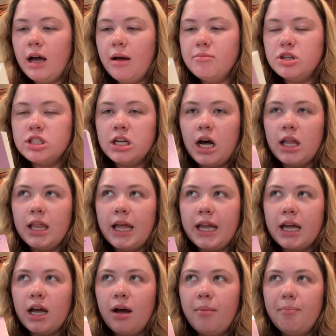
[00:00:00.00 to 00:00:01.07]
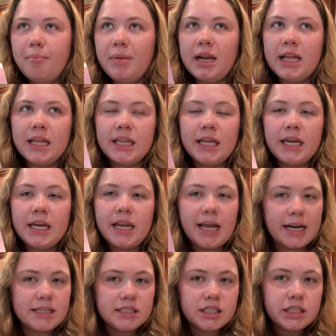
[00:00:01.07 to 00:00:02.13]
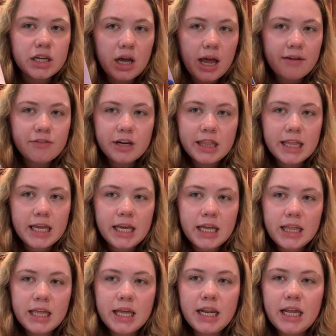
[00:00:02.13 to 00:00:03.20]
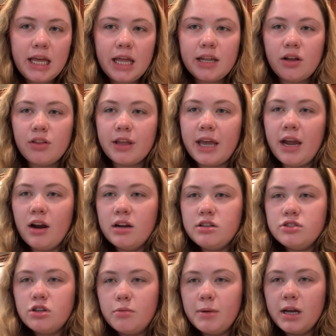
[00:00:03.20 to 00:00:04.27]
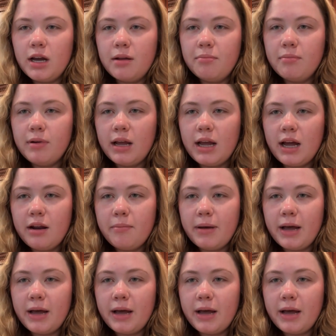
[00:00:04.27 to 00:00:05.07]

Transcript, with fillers: I'm just not like immediately connected to everything in it and all the characters. Oh my God, I kind of